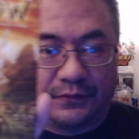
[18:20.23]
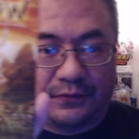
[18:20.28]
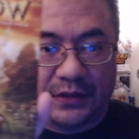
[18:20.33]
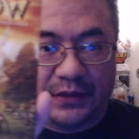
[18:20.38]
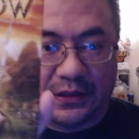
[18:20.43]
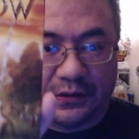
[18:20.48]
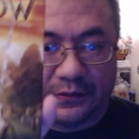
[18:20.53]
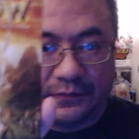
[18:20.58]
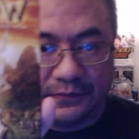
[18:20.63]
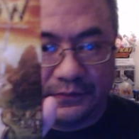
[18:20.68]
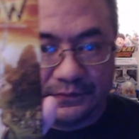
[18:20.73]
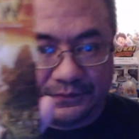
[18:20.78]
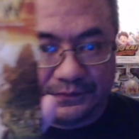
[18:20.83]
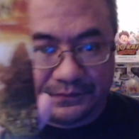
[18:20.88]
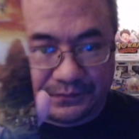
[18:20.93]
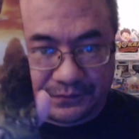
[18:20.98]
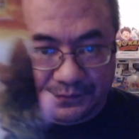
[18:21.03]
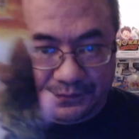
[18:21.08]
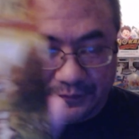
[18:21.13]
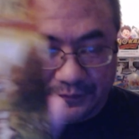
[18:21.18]
Willow.
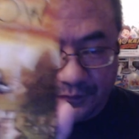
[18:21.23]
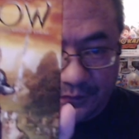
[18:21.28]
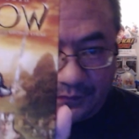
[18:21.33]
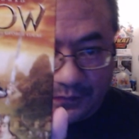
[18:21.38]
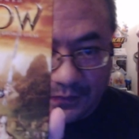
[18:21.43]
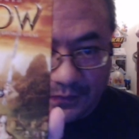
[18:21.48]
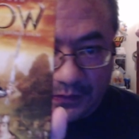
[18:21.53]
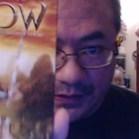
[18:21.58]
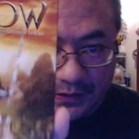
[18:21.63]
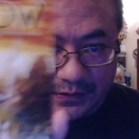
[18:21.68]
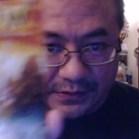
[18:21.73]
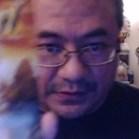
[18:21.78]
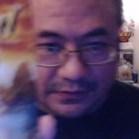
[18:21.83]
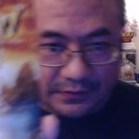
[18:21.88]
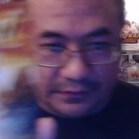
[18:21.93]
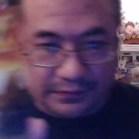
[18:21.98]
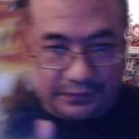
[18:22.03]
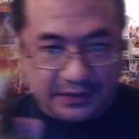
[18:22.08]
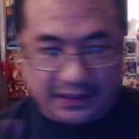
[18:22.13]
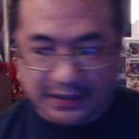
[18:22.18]

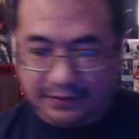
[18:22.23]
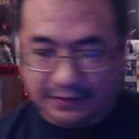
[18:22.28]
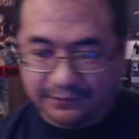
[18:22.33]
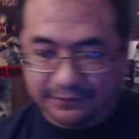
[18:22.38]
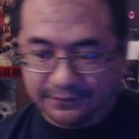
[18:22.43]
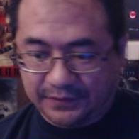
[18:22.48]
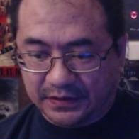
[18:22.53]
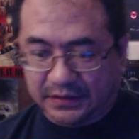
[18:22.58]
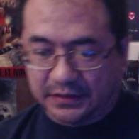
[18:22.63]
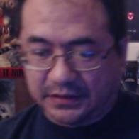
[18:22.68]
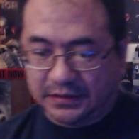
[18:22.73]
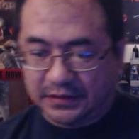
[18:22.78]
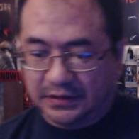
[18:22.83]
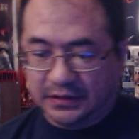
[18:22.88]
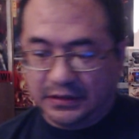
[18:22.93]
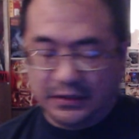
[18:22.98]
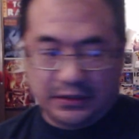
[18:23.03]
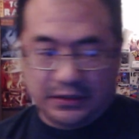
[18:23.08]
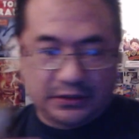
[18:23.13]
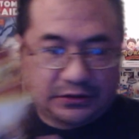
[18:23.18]
We have
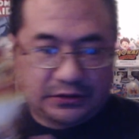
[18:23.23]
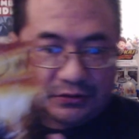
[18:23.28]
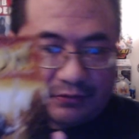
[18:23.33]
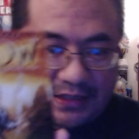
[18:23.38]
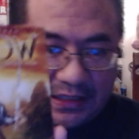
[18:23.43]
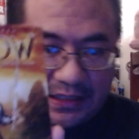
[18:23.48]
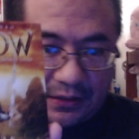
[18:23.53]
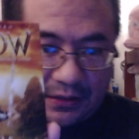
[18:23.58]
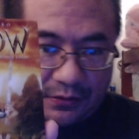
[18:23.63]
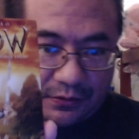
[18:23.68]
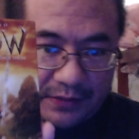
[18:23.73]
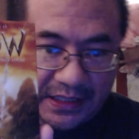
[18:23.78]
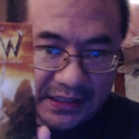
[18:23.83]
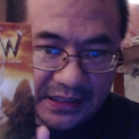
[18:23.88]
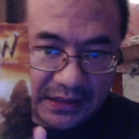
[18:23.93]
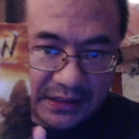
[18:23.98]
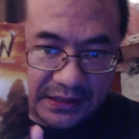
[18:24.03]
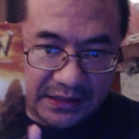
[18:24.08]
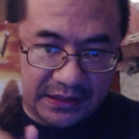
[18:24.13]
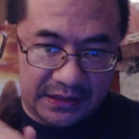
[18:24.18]
Joanna
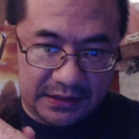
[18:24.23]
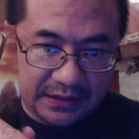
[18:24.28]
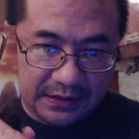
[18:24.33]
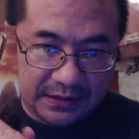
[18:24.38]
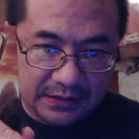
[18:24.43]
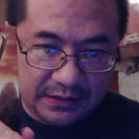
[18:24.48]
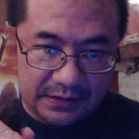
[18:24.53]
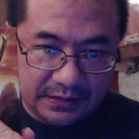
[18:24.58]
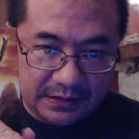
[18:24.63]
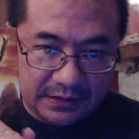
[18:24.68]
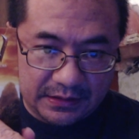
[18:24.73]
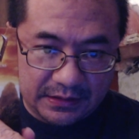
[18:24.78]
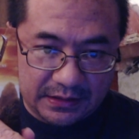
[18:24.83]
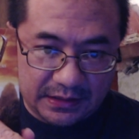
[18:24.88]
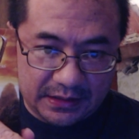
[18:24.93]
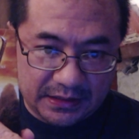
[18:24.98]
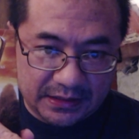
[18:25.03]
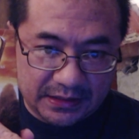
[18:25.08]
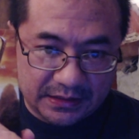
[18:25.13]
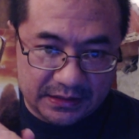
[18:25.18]
Whaley,
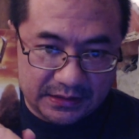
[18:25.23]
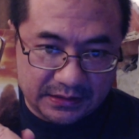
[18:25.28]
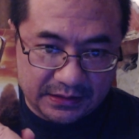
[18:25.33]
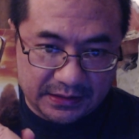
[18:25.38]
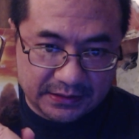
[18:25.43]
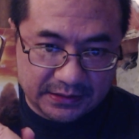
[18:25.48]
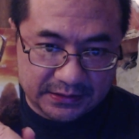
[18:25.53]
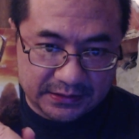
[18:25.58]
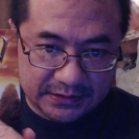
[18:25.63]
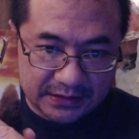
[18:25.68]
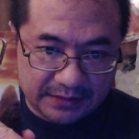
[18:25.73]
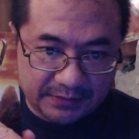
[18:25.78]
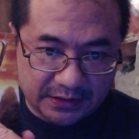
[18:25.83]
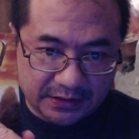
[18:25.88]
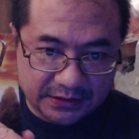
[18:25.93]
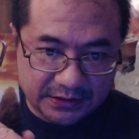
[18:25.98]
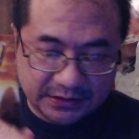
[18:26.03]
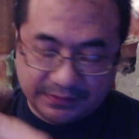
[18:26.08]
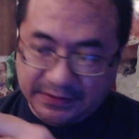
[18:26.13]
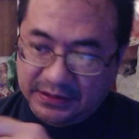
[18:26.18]
and at the time
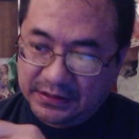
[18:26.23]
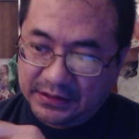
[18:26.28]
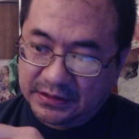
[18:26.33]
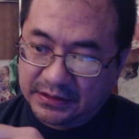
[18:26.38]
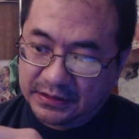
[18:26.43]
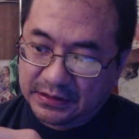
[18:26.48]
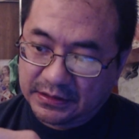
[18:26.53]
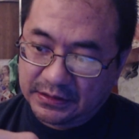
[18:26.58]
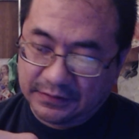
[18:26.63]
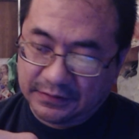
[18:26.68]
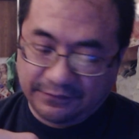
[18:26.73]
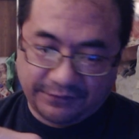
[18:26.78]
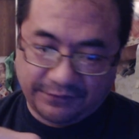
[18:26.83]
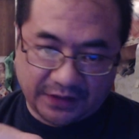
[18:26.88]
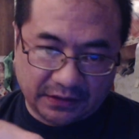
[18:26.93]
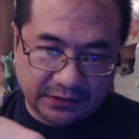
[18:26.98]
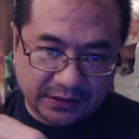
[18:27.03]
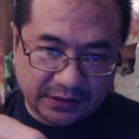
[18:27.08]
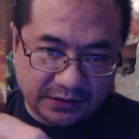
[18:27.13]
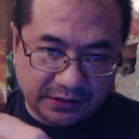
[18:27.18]
husband
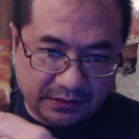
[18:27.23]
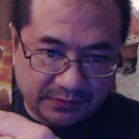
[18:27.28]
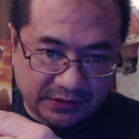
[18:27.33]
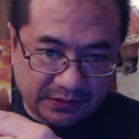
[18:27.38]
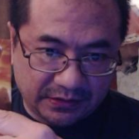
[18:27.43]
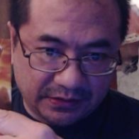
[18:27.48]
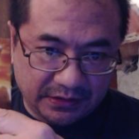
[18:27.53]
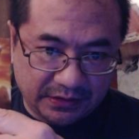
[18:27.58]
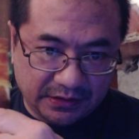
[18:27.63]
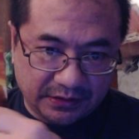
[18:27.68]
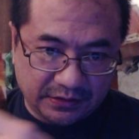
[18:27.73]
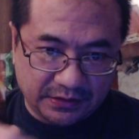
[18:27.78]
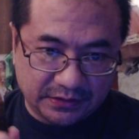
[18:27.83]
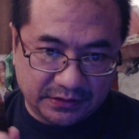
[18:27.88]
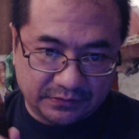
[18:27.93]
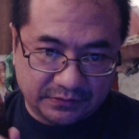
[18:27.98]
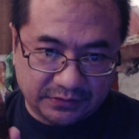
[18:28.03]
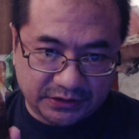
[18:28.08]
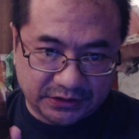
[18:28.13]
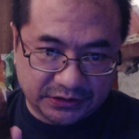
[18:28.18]
Val Kilmer,
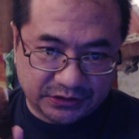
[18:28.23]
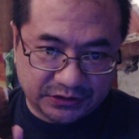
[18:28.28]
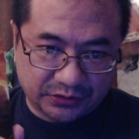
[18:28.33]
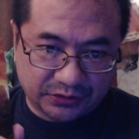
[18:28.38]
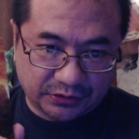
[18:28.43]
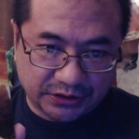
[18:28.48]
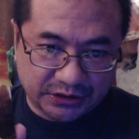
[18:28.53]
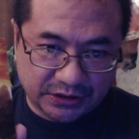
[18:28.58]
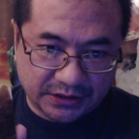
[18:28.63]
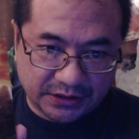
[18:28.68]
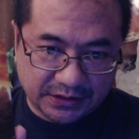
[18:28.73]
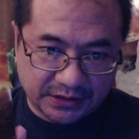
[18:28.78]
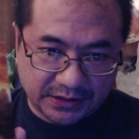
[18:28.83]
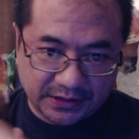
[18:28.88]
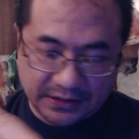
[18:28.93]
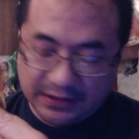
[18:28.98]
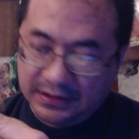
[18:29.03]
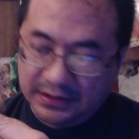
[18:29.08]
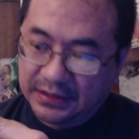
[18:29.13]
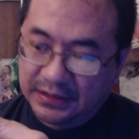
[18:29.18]
which is Sorsha.
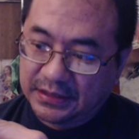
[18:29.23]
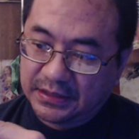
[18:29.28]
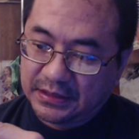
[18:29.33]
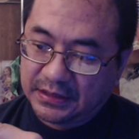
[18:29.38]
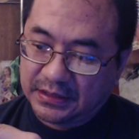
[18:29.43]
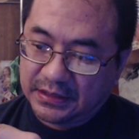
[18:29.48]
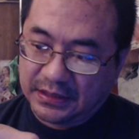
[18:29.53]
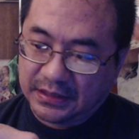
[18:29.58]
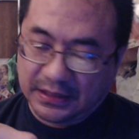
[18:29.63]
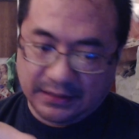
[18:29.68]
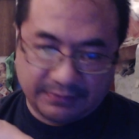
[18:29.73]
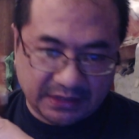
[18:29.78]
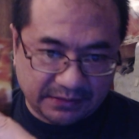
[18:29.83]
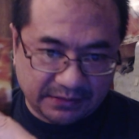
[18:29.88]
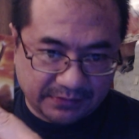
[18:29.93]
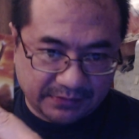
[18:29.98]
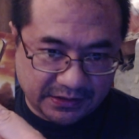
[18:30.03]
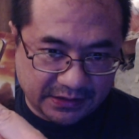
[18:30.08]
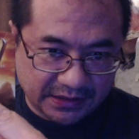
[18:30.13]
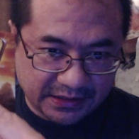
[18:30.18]

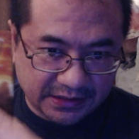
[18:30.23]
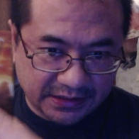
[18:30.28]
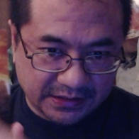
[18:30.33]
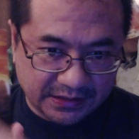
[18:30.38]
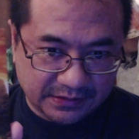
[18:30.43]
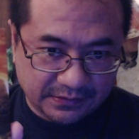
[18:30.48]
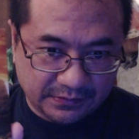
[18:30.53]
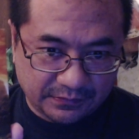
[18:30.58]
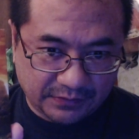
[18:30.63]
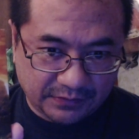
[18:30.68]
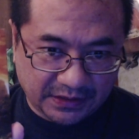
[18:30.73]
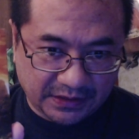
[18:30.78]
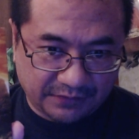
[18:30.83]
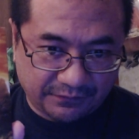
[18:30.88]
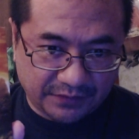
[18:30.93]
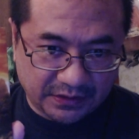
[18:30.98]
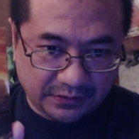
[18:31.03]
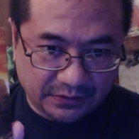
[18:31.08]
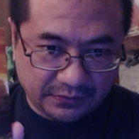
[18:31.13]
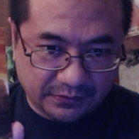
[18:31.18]
Matt Monaghan. We
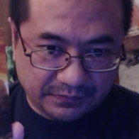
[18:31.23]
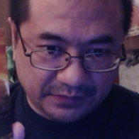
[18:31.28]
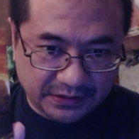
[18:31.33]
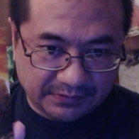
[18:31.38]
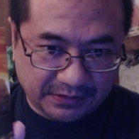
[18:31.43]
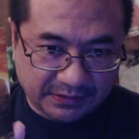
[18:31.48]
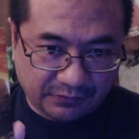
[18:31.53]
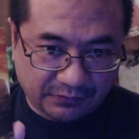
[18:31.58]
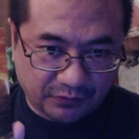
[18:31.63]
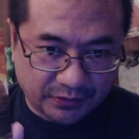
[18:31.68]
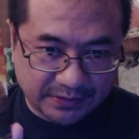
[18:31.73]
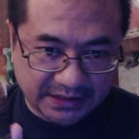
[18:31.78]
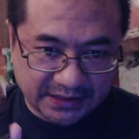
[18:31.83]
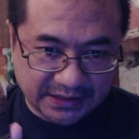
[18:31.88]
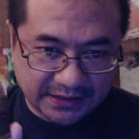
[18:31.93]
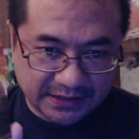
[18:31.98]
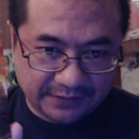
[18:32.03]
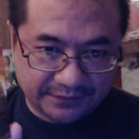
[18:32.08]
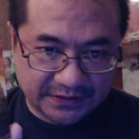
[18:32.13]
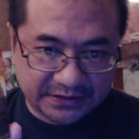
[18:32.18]
have Willow, played by
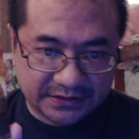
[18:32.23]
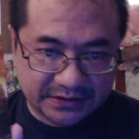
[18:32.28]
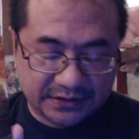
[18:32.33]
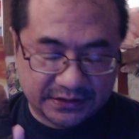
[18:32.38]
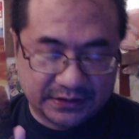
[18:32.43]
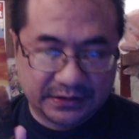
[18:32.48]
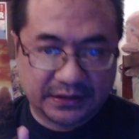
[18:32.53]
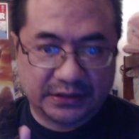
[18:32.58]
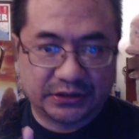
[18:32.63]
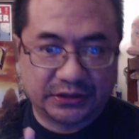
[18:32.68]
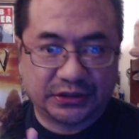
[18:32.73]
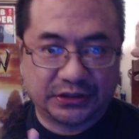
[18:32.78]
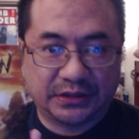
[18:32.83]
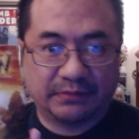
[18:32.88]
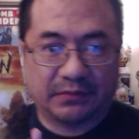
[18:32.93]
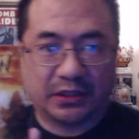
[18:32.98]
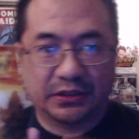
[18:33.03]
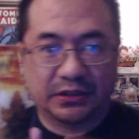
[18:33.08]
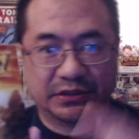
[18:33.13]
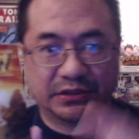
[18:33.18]
Warwick Davis.
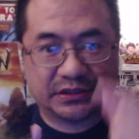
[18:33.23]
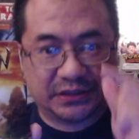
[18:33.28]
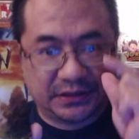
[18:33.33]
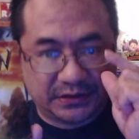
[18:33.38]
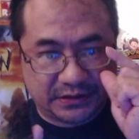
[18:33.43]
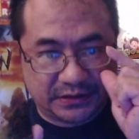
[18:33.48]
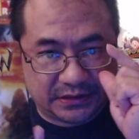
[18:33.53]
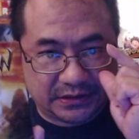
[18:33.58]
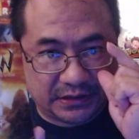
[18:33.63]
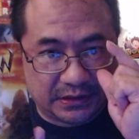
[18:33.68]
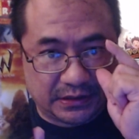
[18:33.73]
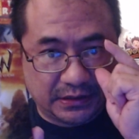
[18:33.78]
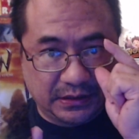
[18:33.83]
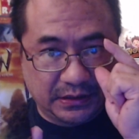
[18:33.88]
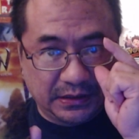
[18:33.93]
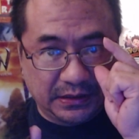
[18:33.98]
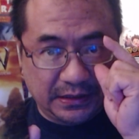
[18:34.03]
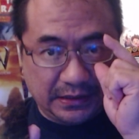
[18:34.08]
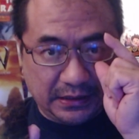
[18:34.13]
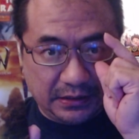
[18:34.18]
Jean Marsh is
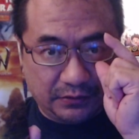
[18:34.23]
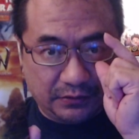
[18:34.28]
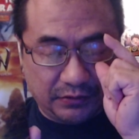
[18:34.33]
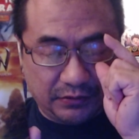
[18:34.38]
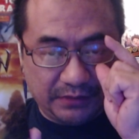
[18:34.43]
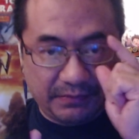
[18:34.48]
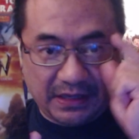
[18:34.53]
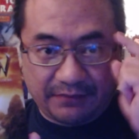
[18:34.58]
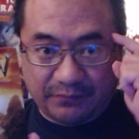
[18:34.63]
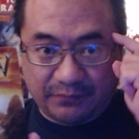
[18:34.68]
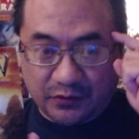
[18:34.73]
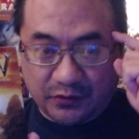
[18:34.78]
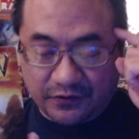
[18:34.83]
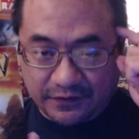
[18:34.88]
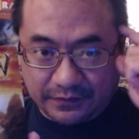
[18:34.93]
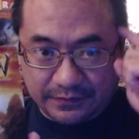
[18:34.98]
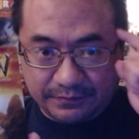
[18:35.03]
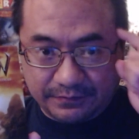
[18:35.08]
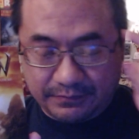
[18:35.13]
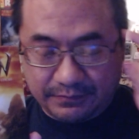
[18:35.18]
Queen
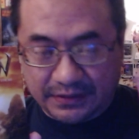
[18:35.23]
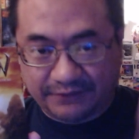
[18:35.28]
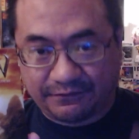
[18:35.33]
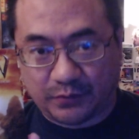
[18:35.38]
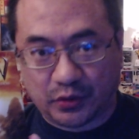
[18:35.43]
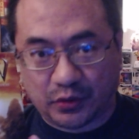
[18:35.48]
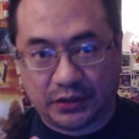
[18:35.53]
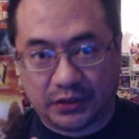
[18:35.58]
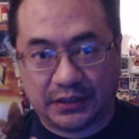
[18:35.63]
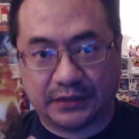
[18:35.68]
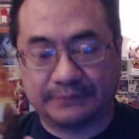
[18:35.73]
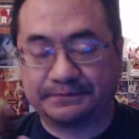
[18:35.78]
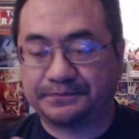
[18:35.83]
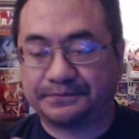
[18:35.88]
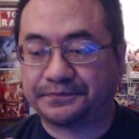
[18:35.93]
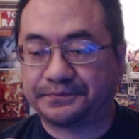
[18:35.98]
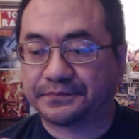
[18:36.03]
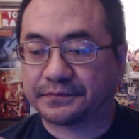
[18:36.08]
Bavmorda.